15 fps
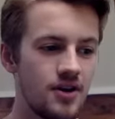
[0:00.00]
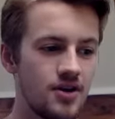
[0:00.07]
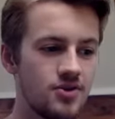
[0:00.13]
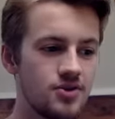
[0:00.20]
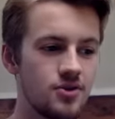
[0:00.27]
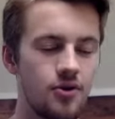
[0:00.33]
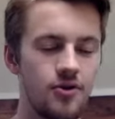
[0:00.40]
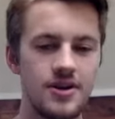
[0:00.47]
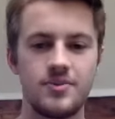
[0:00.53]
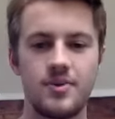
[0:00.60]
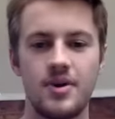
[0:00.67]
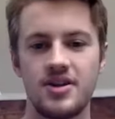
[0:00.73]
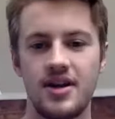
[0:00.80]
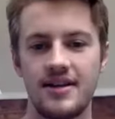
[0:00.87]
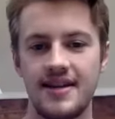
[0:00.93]
stories
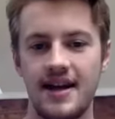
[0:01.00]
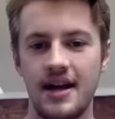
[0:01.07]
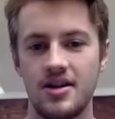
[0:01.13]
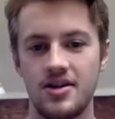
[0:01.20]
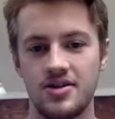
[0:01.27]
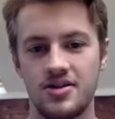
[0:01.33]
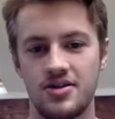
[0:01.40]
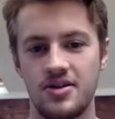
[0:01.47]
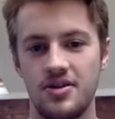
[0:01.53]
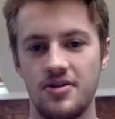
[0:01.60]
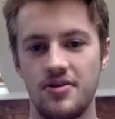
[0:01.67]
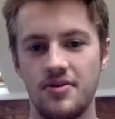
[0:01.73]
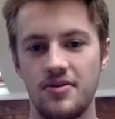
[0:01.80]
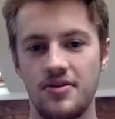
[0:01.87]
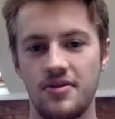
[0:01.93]
which I attached
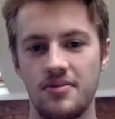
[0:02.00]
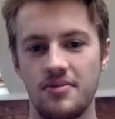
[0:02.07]
to